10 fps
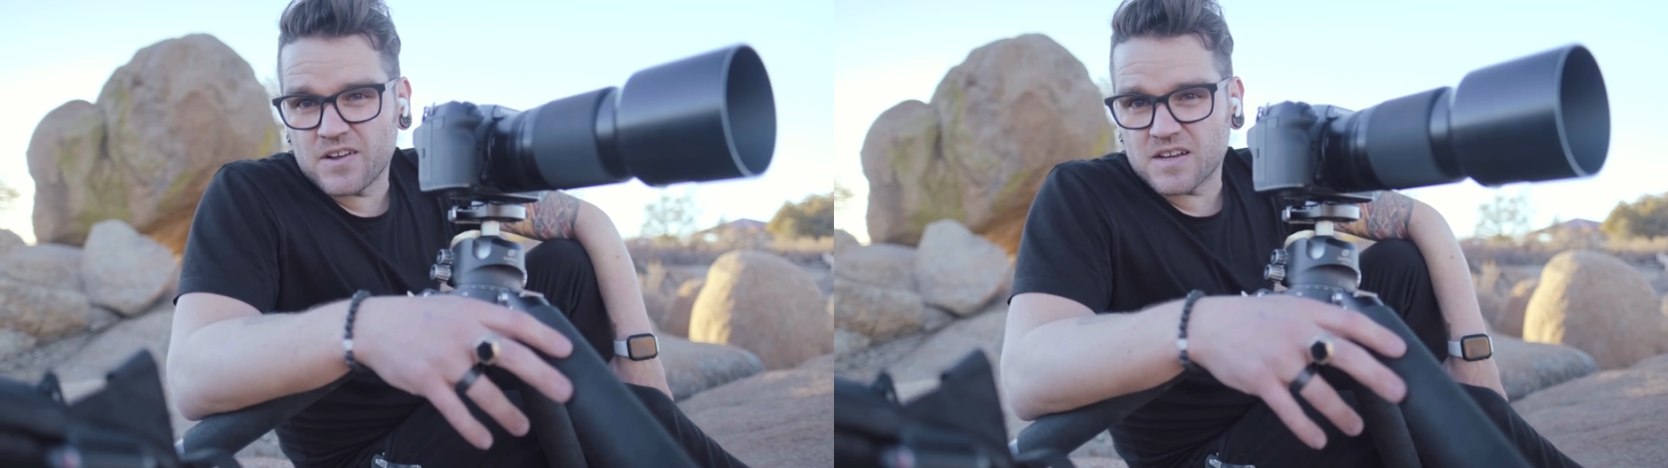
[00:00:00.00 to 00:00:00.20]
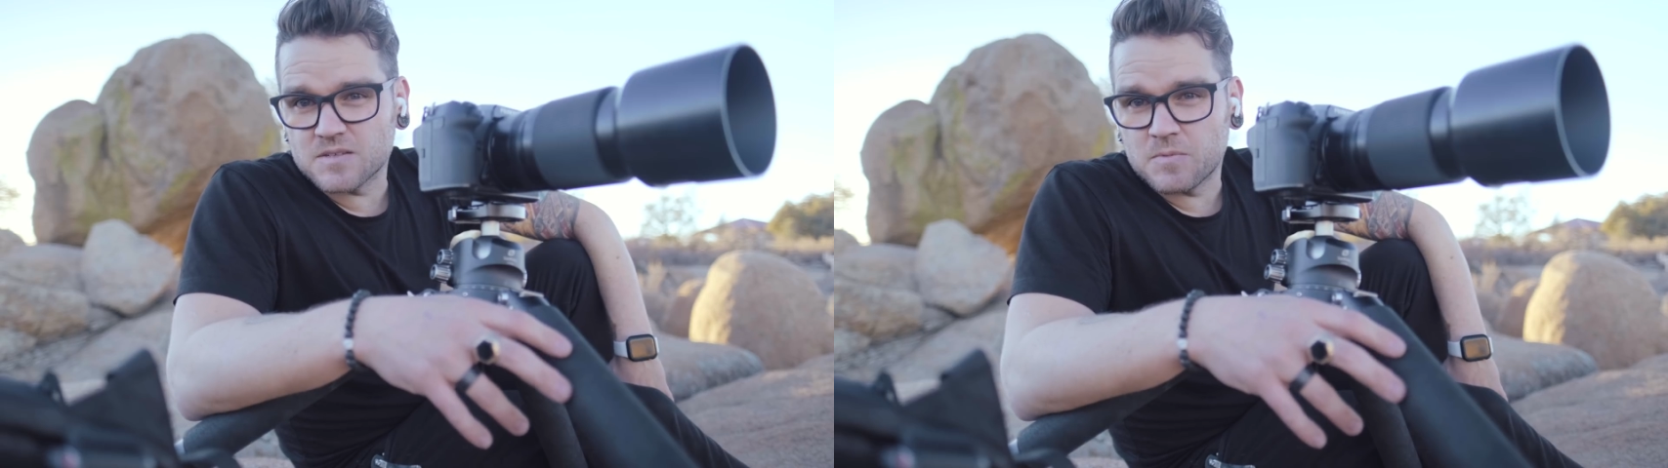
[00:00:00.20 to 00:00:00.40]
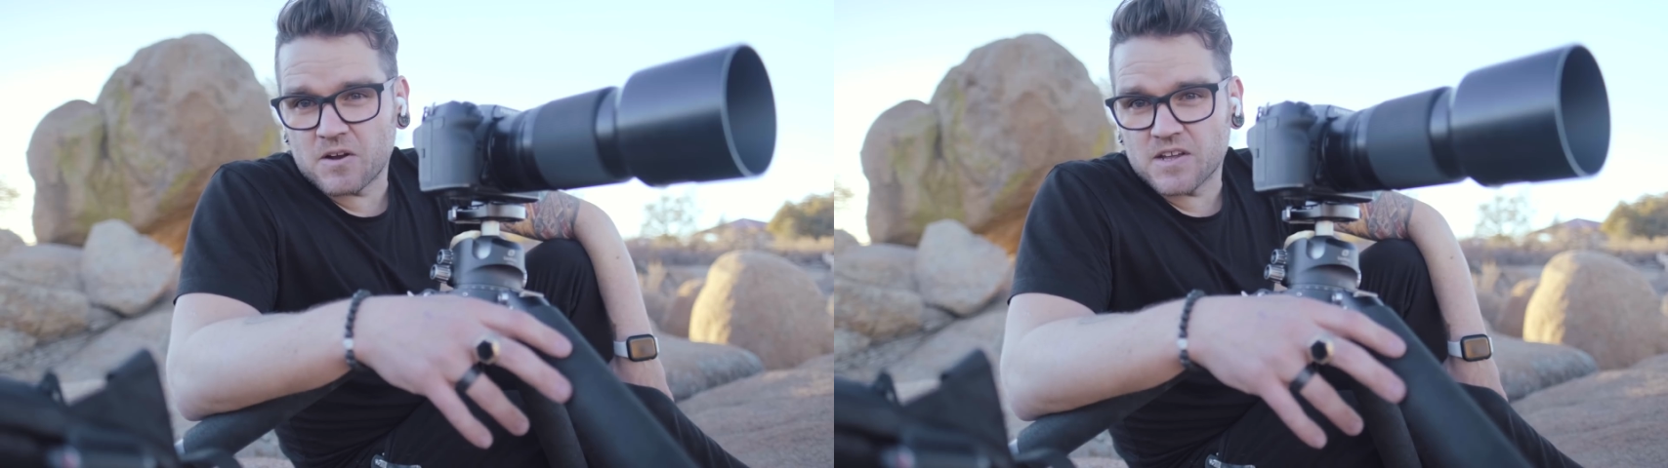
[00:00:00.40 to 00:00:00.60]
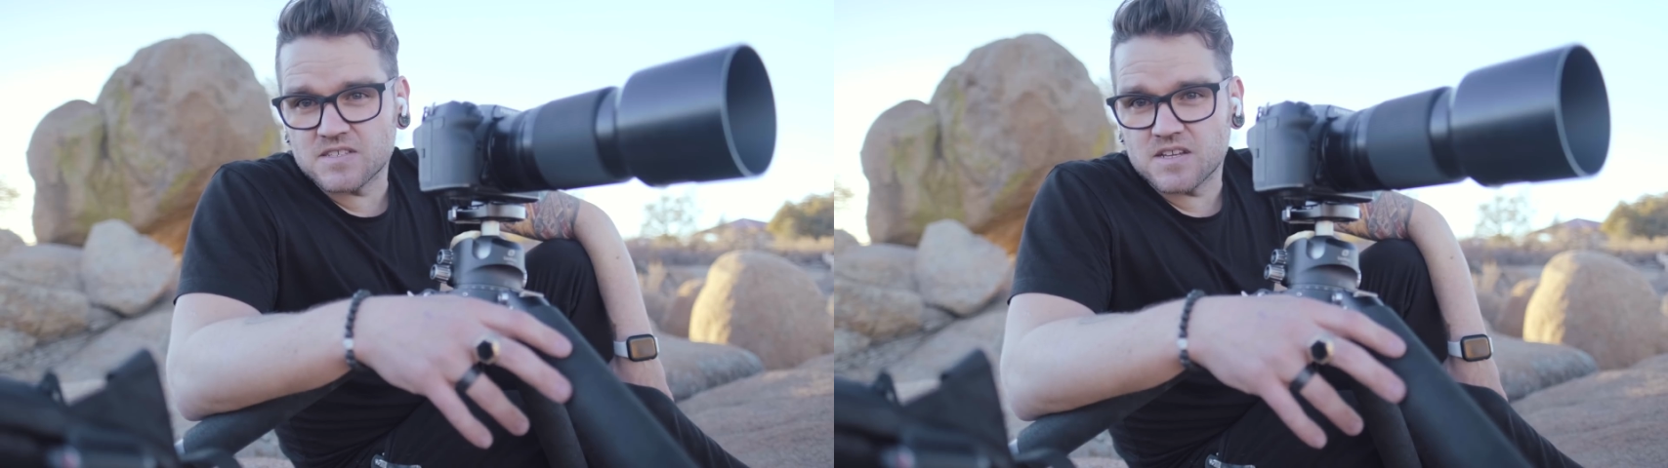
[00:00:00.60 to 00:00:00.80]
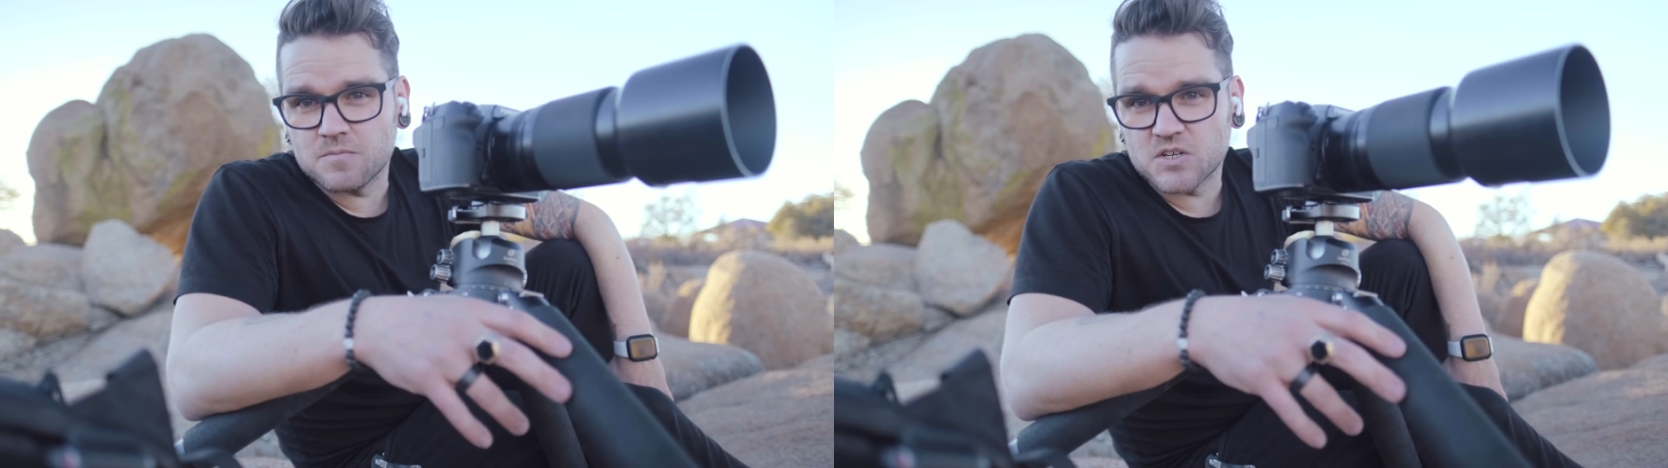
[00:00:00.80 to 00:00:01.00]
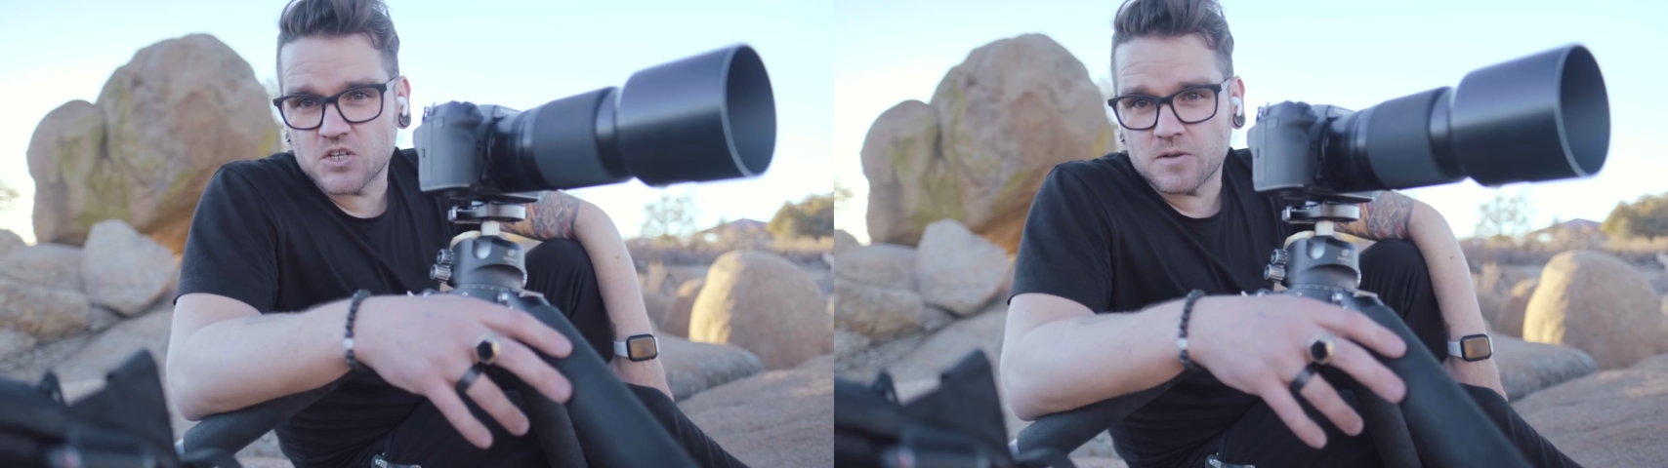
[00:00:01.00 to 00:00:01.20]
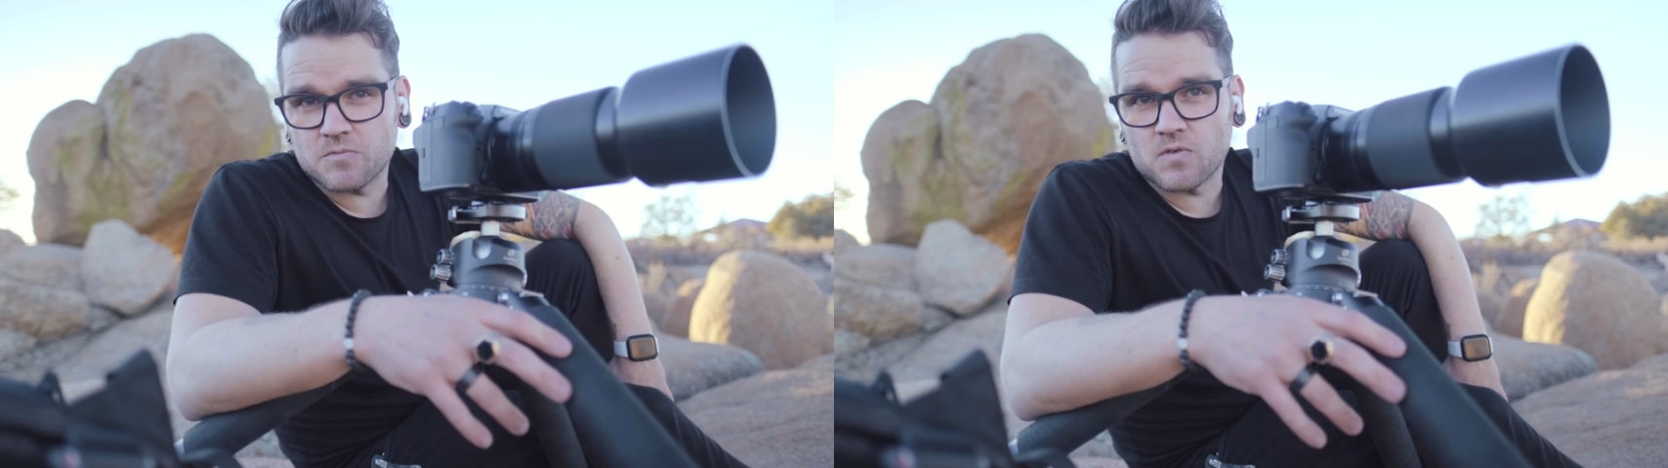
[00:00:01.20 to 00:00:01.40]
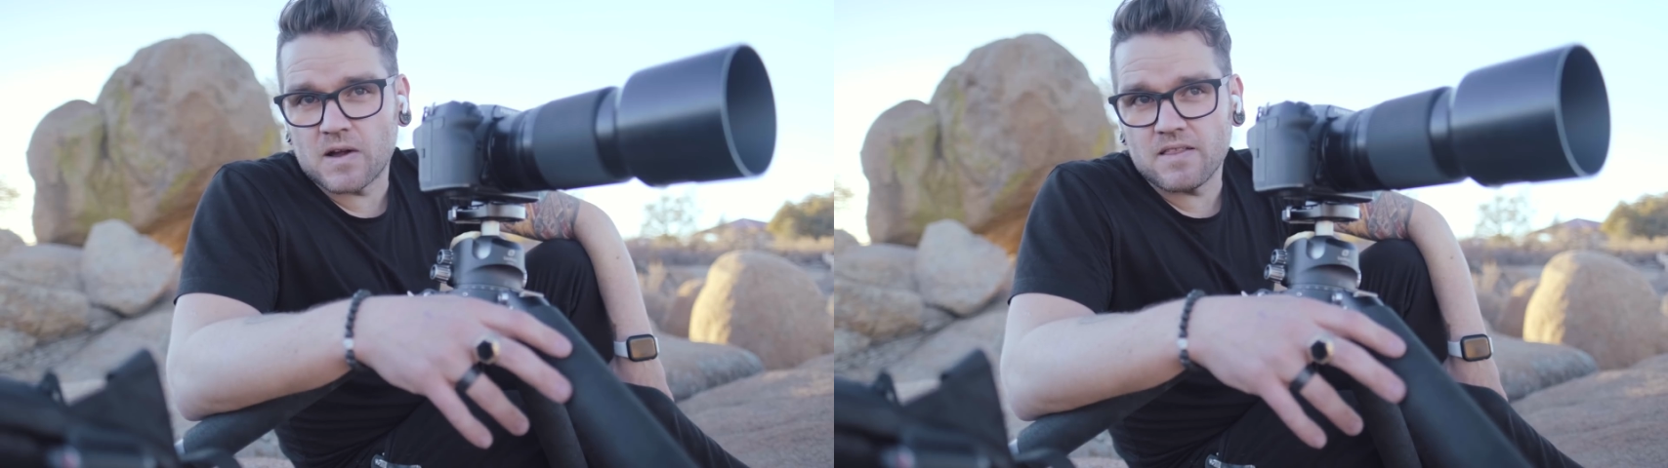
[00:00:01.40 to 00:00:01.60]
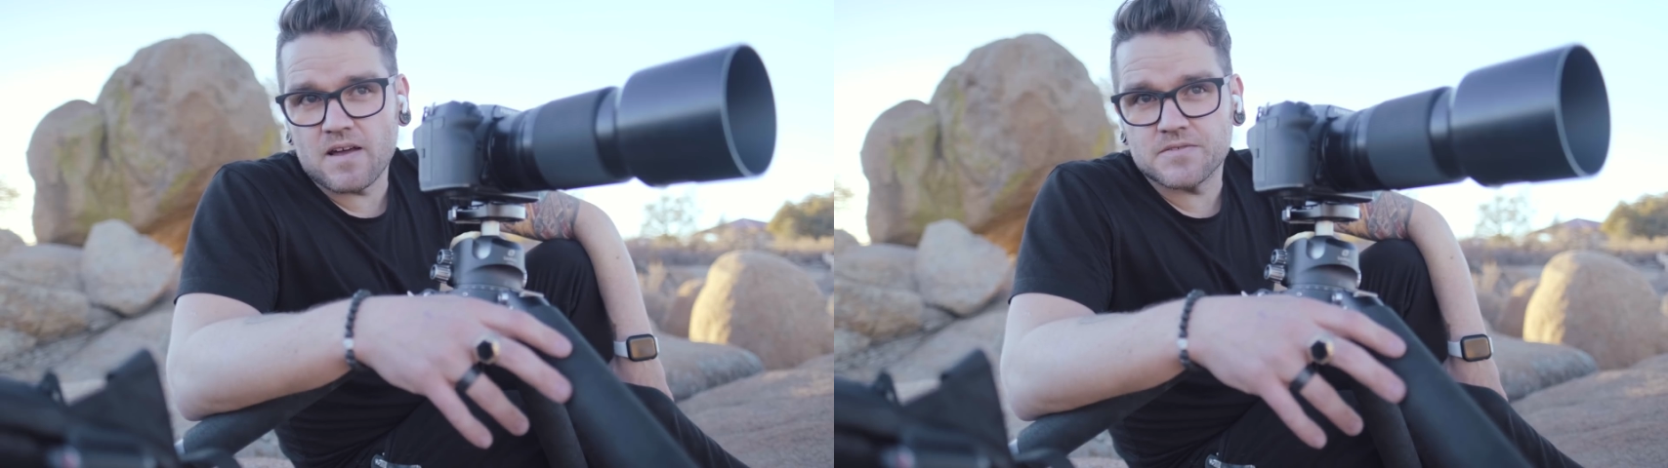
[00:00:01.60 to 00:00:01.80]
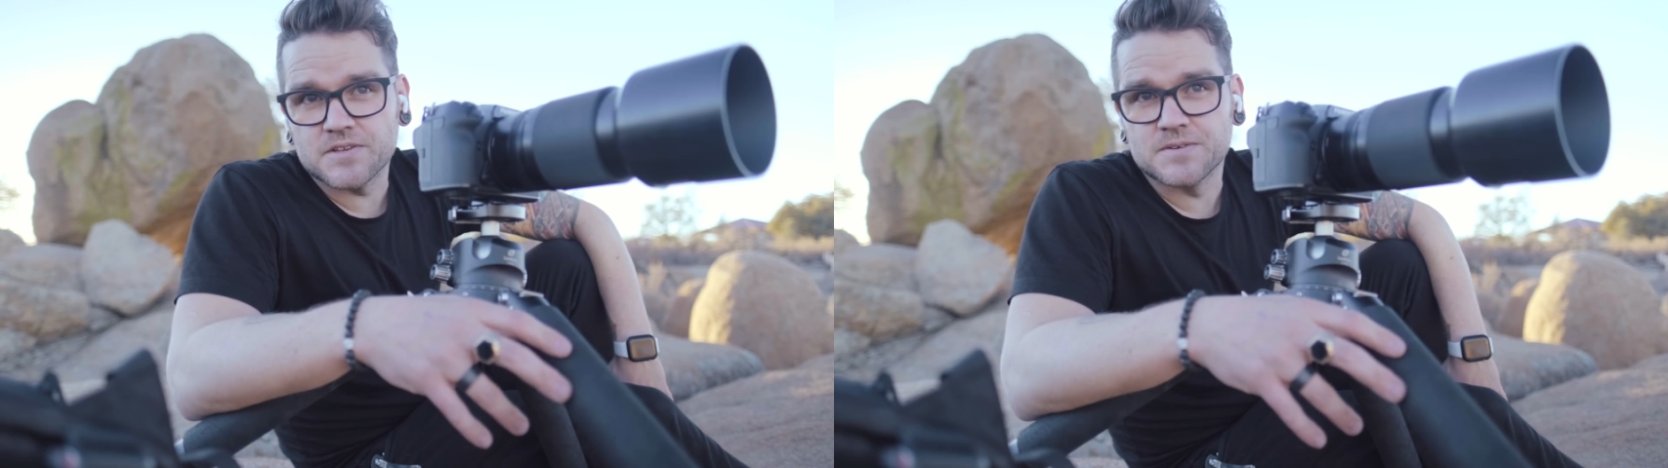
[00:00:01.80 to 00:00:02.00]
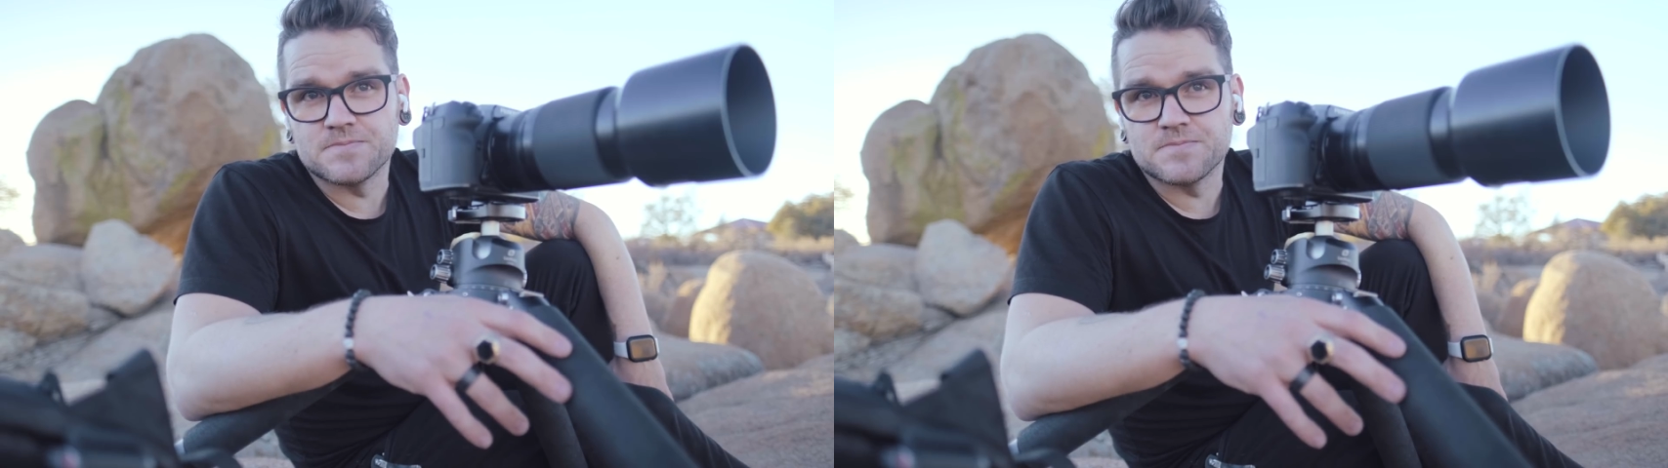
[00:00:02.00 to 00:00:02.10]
experienced in Michigan before I left.